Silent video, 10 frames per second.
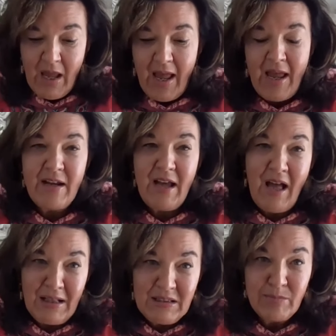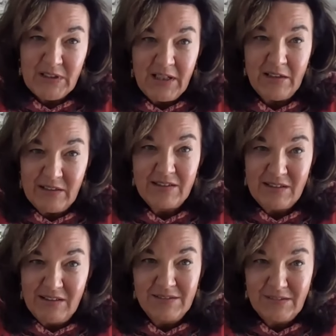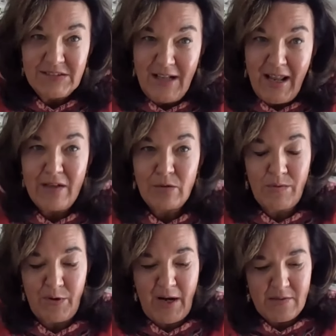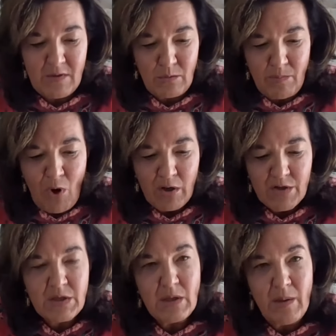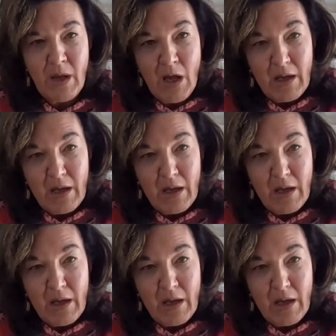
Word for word: and ultimately led to threats to democracy.